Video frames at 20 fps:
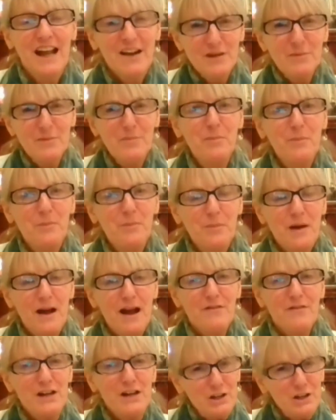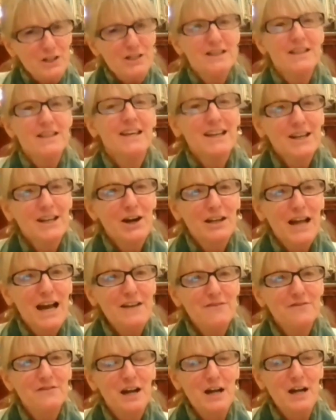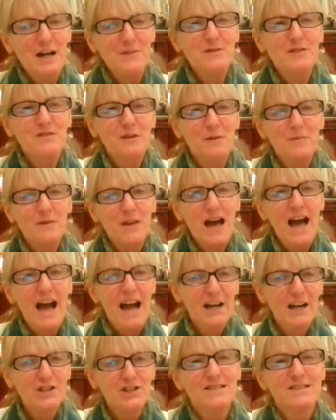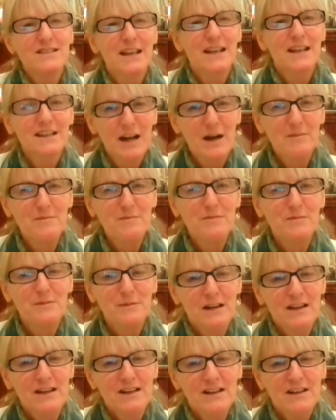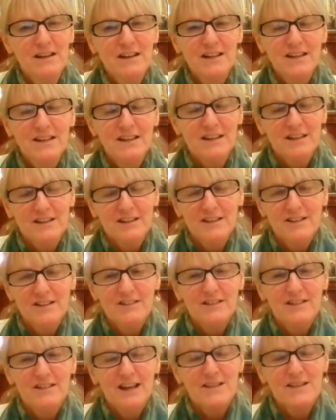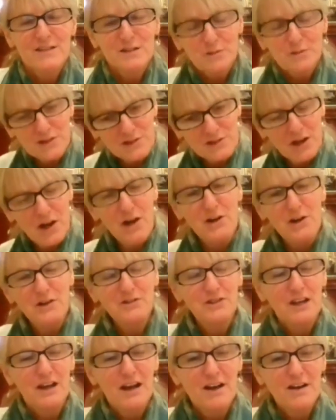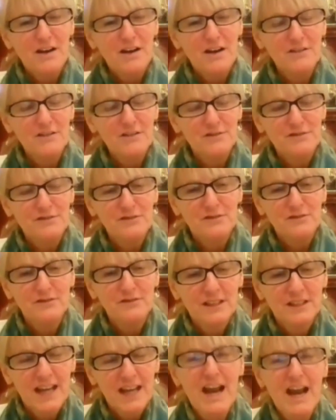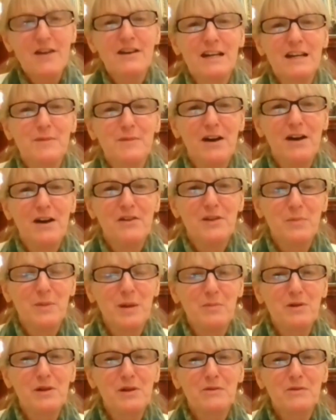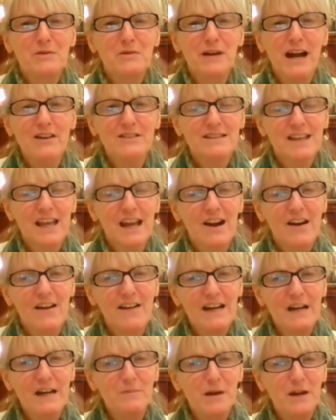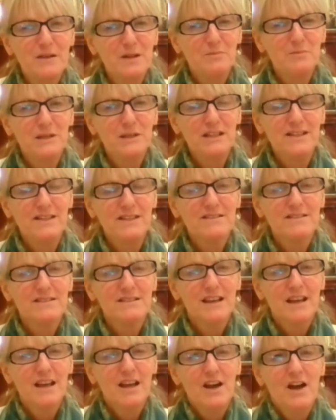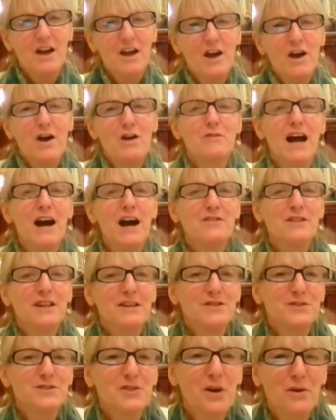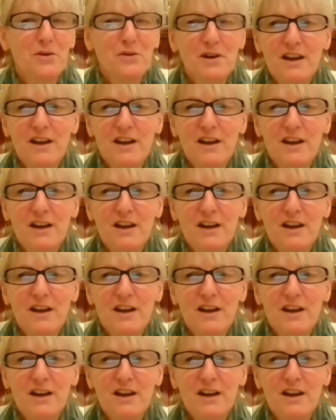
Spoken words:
Every good thing in our life comes from the actions that come as a result of caring about the people around us, caring about the beings around us.